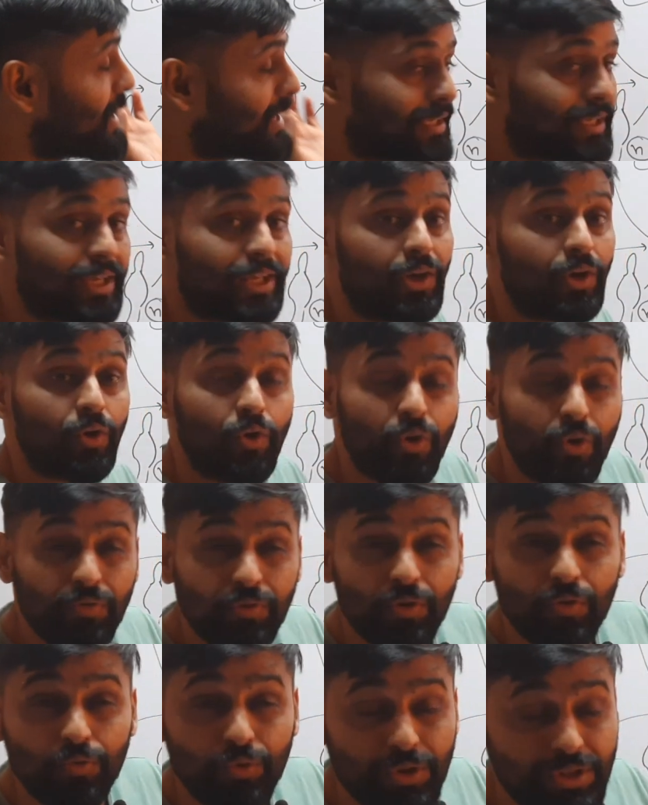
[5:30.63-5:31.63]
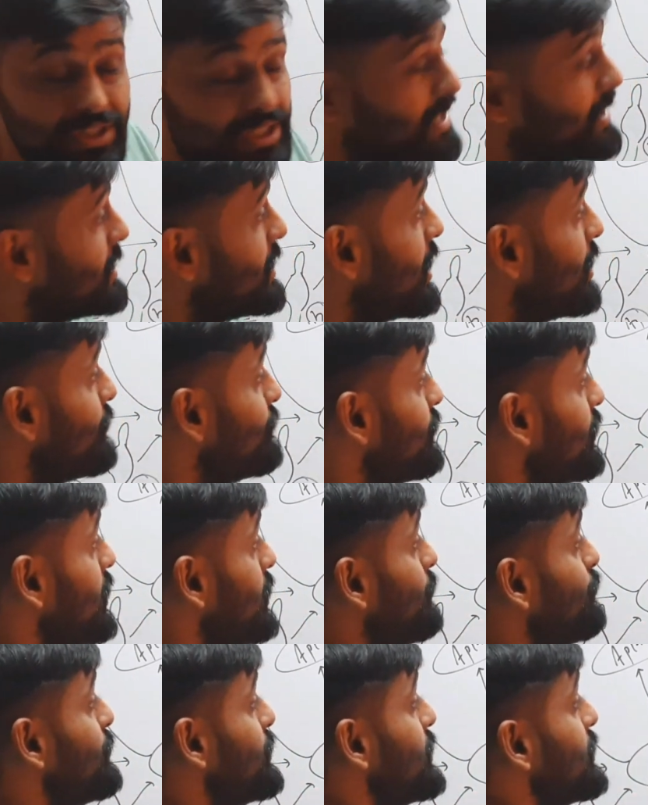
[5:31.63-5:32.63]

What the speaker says: cycle of Vaucheria will